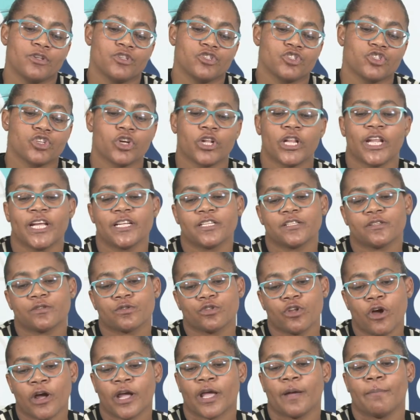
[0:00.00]
So let's
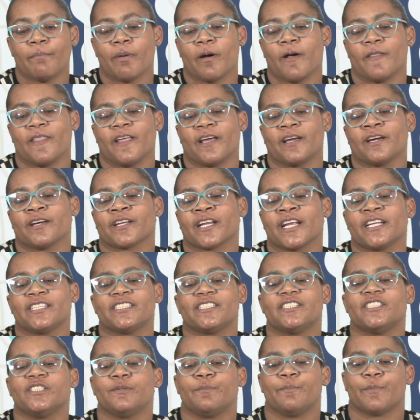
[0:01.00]
talk about the
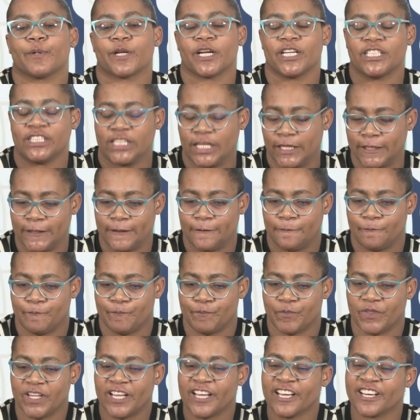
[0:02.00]
Great Depression.
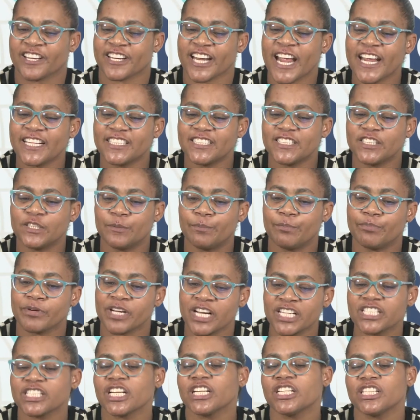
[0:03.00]
Great
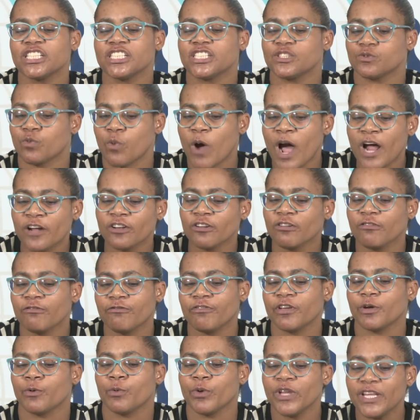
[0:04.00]
Depression is one of
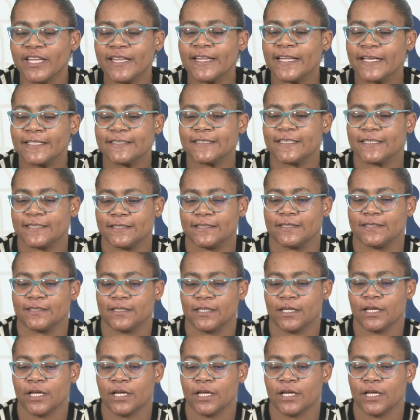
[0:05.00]
the weaknesses,